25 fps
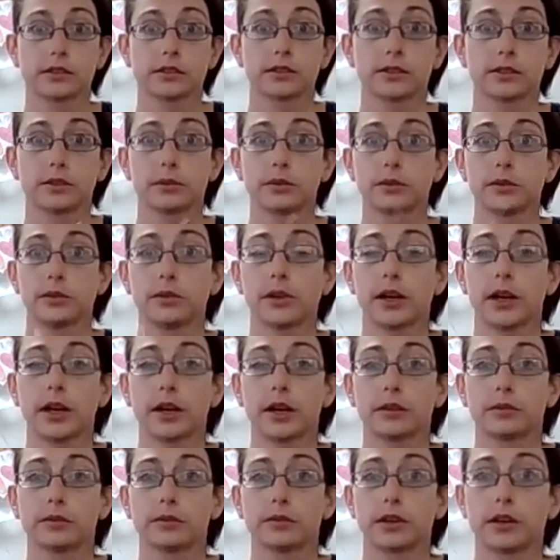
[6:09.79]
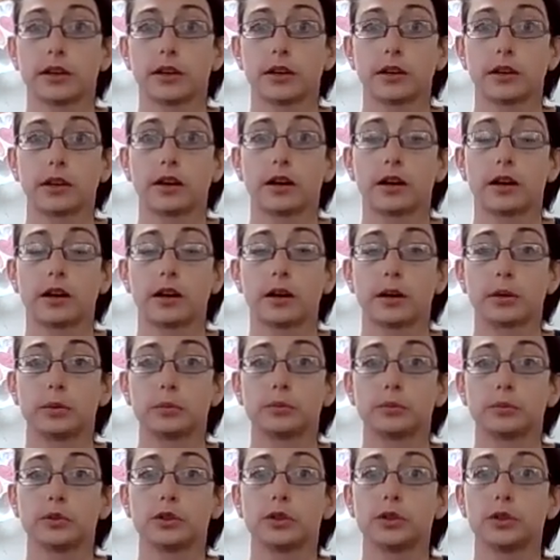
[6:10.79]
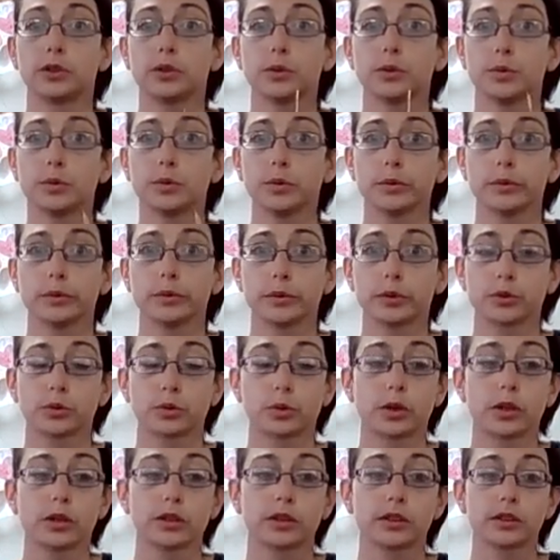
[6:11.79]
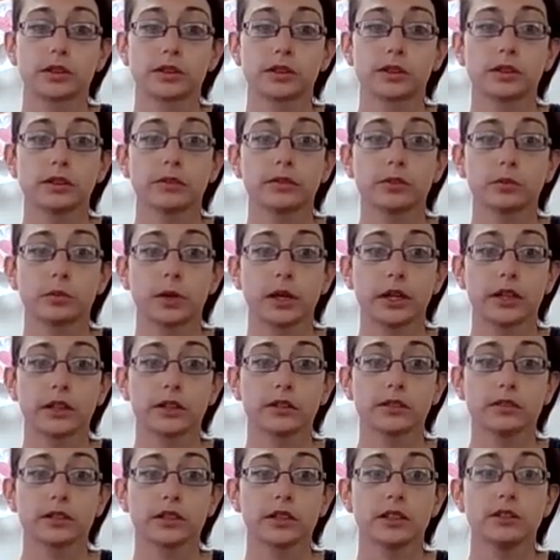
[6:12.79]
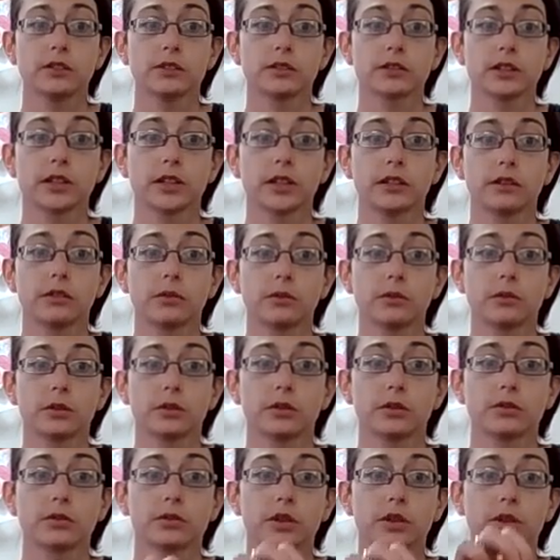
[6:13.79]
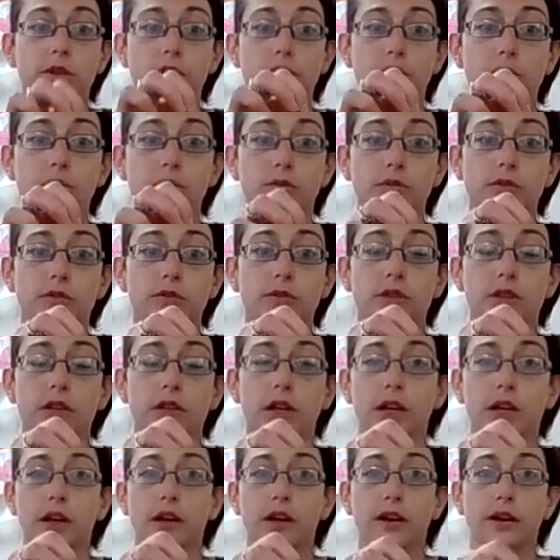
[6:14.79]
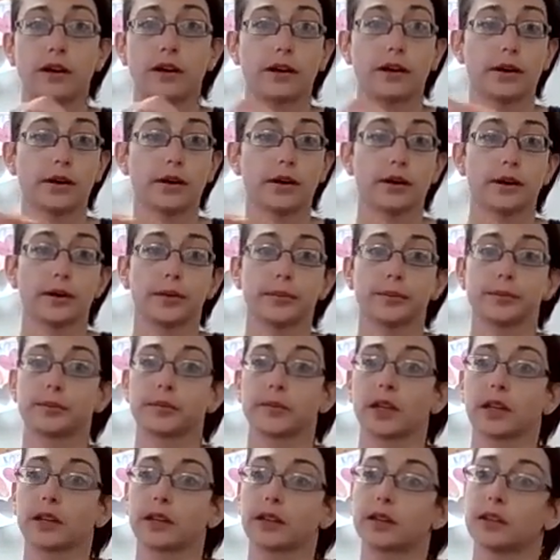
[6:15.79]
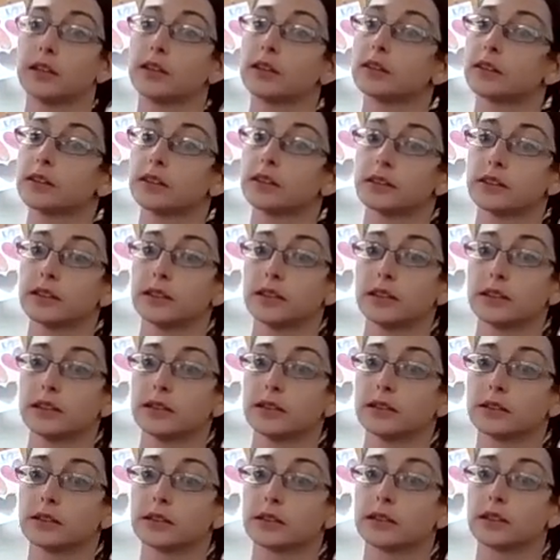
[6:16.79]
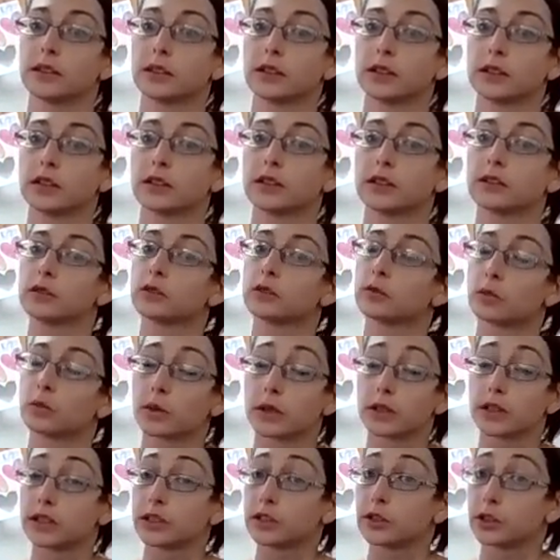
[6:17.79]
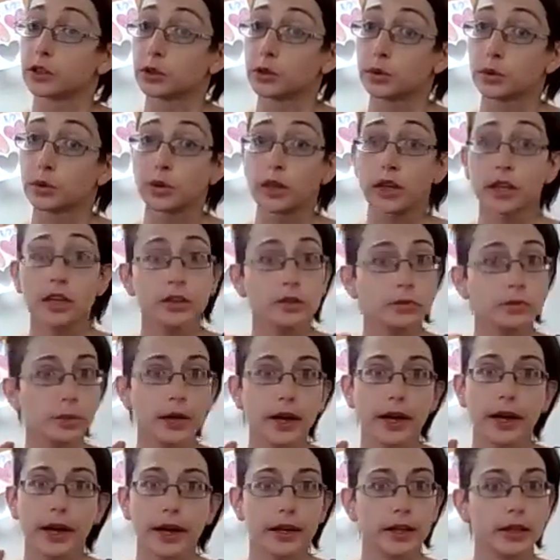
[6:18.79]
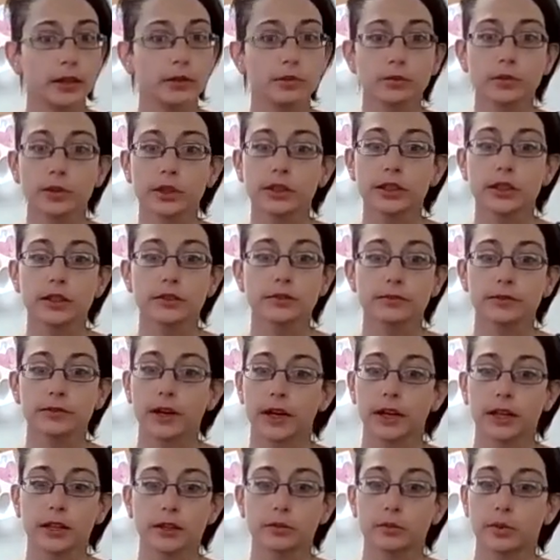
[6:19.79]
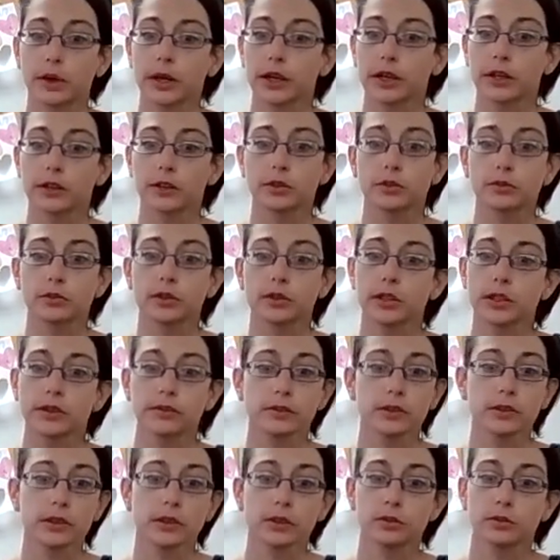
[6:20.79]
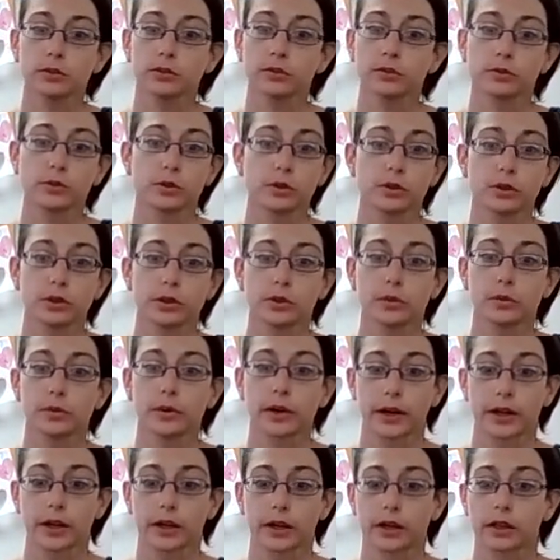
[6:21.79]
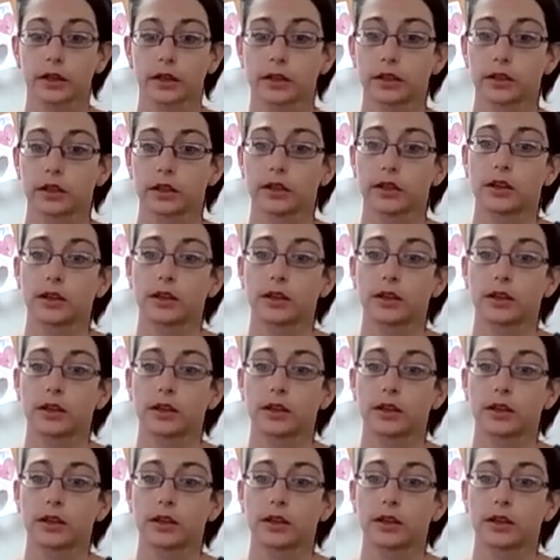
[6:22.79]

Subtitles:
So you have two short silver wires in your kit, or you can use, I think this is 22 gauge, but any really fine wire. You could even use floral wire.